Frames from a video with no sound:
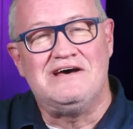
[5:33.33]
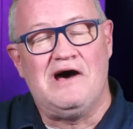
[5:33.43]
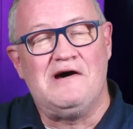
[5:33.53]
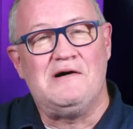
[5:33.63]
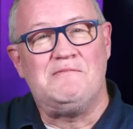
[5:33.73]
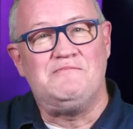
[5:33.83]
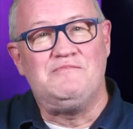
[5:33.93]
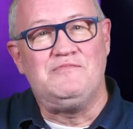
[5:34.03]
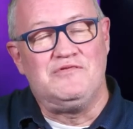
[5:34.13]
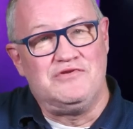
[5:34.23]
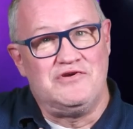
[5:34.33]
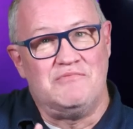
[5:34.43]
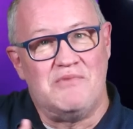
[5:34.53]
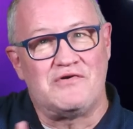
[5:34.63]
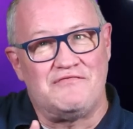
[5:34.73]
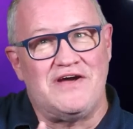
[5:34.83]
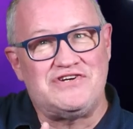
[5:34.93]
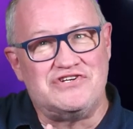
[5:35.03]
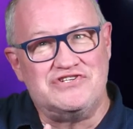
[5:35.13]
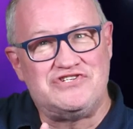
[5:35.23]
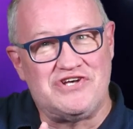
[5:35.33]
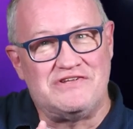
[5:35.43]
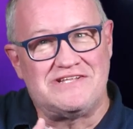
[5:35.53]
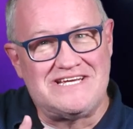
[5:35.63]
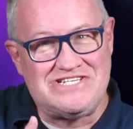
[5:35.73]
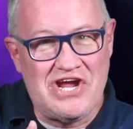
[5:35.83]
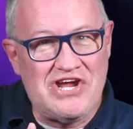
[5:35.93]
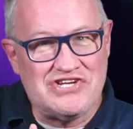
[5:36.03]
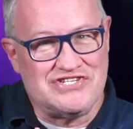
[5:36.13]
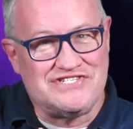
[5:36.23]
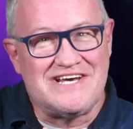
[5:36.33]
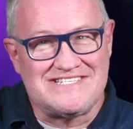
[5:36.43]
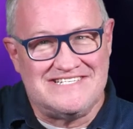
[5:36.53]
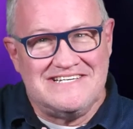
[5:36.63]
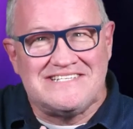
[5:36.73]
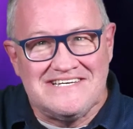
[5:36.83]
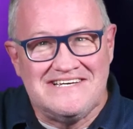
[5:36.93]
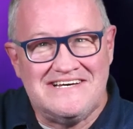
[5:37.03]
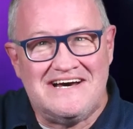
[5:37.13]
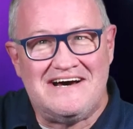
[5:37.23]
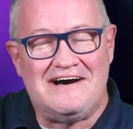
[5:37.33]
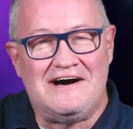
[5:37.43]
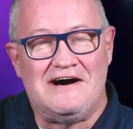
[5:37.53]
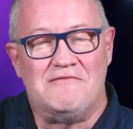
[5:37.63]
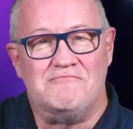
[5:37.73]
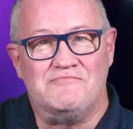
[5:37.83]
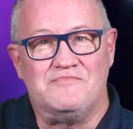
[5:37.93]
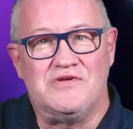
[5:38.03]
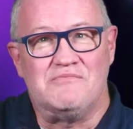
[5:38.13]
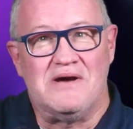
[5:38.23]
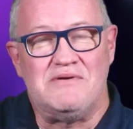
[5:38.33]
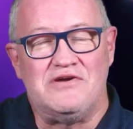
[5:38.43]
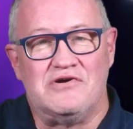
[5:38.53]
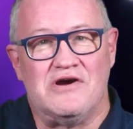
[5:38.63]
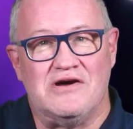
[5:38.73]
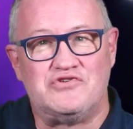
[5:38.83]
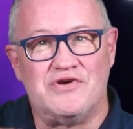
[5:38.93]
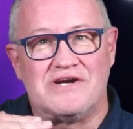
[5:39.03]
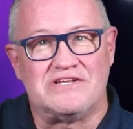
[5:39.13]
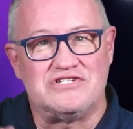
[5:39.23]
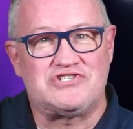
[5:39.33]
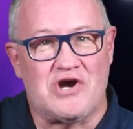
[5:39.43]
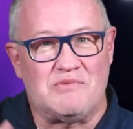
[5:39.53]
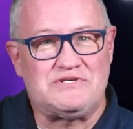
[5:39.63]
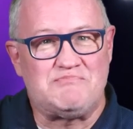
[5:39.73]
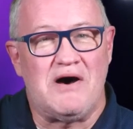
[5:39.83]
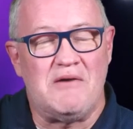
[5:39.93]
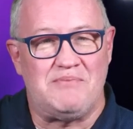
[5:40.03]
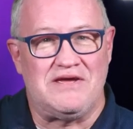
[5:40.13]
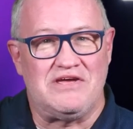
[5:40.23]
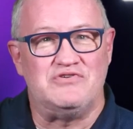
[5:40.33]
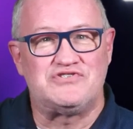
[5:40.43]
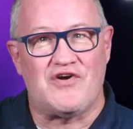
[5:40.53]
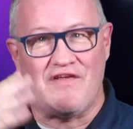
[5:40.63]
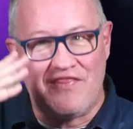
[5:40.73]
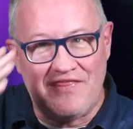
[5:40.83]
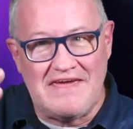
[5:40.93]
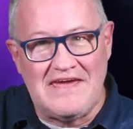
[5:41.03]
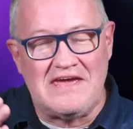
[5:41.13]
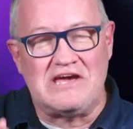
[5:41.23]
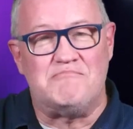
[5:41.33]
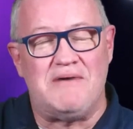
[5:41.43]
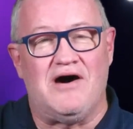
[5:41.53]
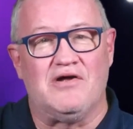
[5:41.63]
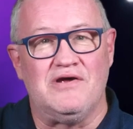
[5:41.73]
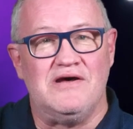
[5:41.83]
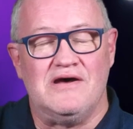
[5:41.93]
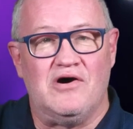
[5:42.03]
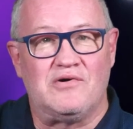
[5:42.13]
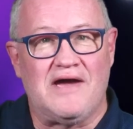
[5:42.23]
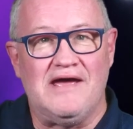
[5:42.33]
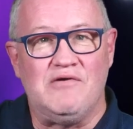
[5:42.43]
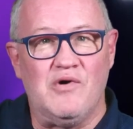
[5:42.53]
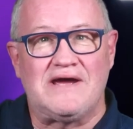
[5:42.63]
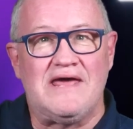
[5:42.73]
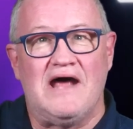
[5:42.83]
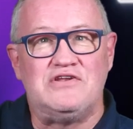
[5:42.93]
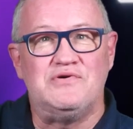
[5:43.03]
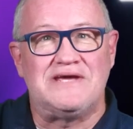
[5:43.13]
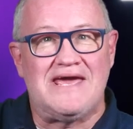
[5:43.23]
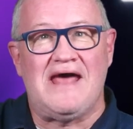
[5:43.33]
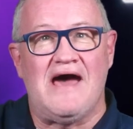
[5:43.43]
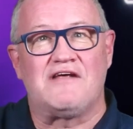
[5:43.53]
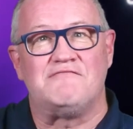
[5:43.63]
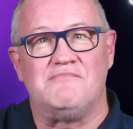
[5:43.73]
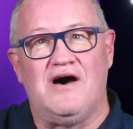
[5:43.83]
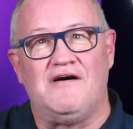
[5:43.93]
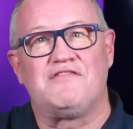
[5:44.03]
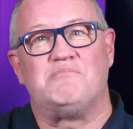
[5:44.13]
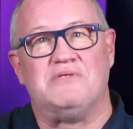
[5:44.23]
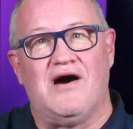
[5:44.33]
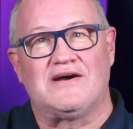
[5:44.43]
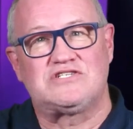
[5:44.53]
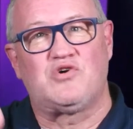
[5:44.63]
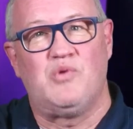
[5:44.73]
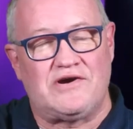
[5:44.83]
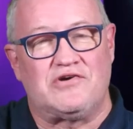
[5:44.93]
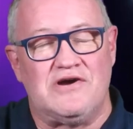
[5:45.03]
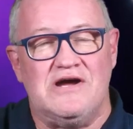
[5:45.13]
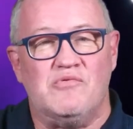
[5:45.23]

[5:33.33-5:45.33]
Um, your motivation suddenly changes, doesn't it? Um, you know, maybe your adrenaline starts pumping. You start thinking about okay, what can I do to get out of out of the blocks quicker?